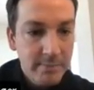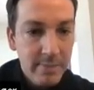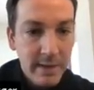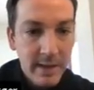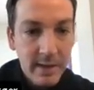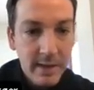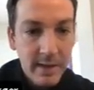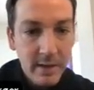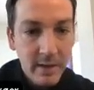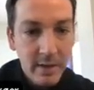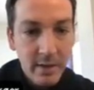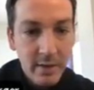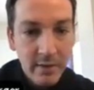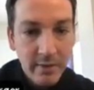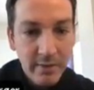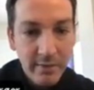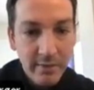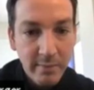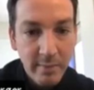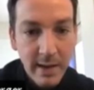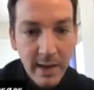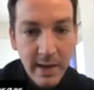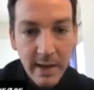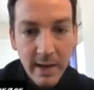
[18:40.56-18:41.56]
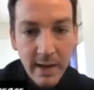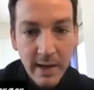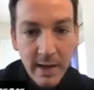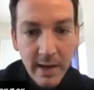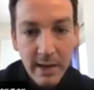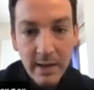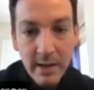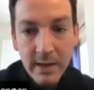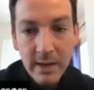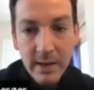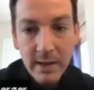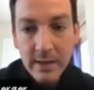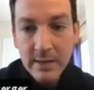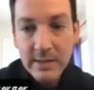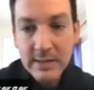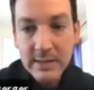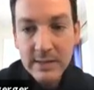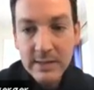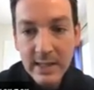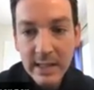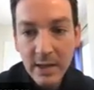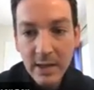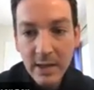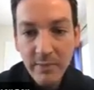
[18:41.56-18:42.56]
part of my
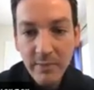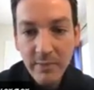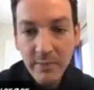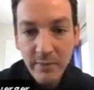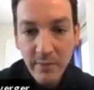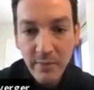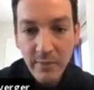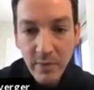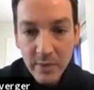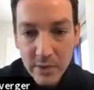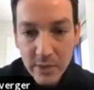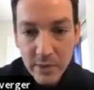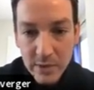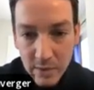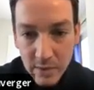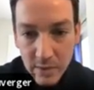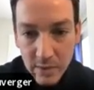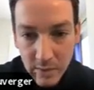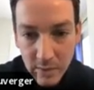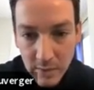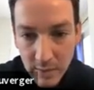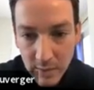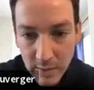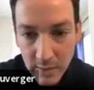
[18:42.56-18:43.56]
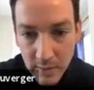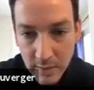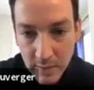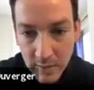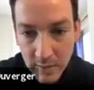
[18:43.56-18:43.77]
sign up function,